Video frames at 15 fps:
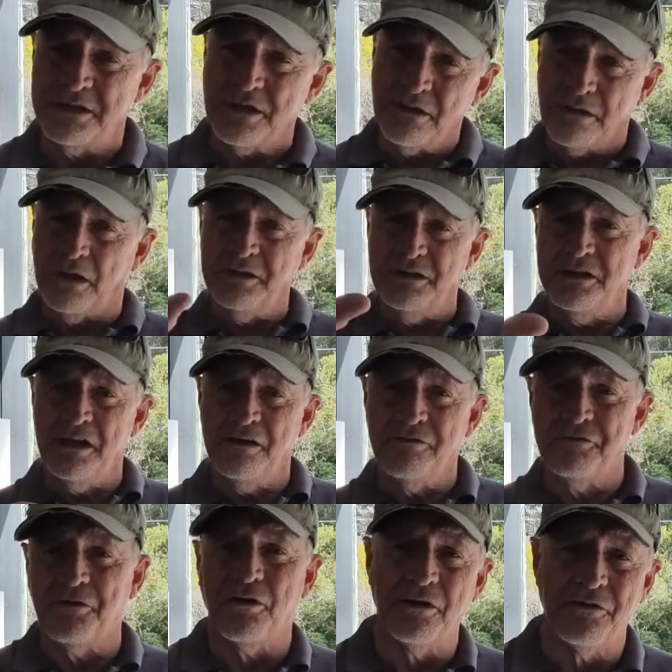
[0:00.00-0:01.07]
So I did
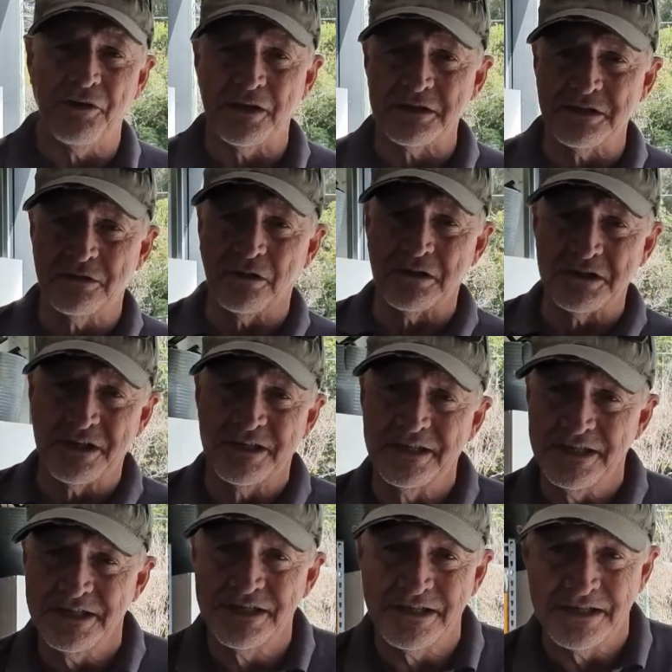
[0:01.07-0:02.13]
have $5,000
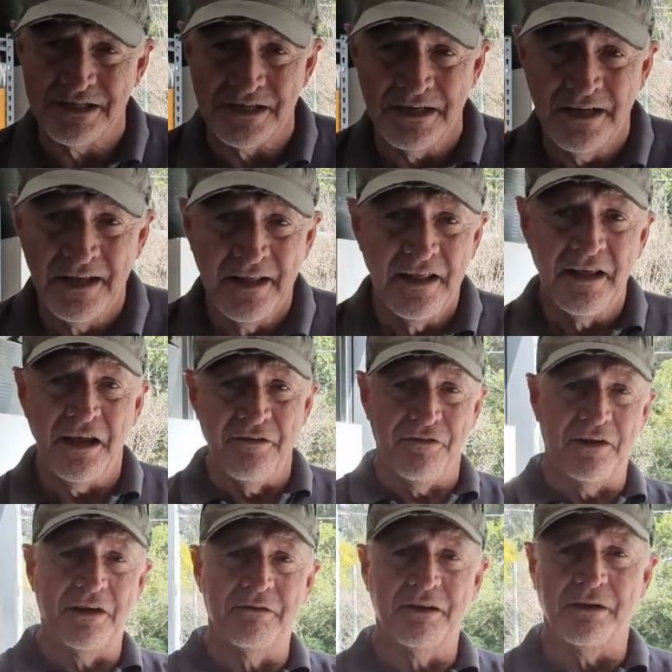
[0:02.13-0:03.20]
contingency if
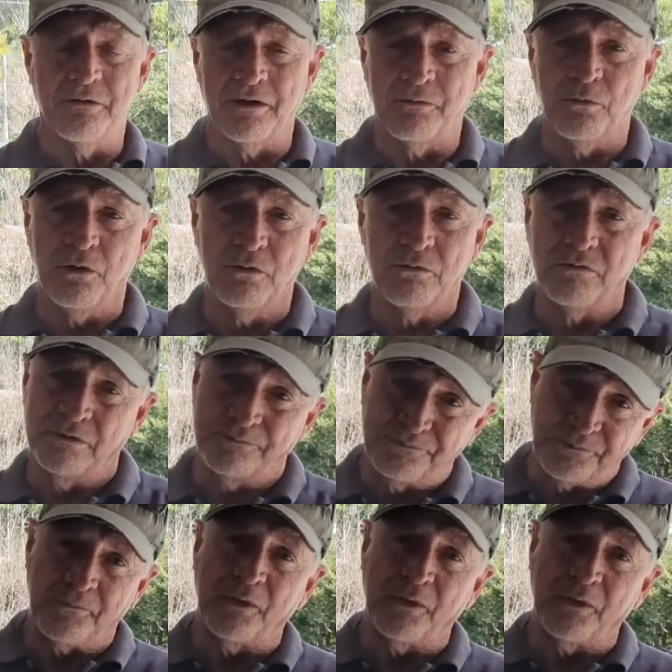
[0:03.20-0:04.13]
anything went wrong with it.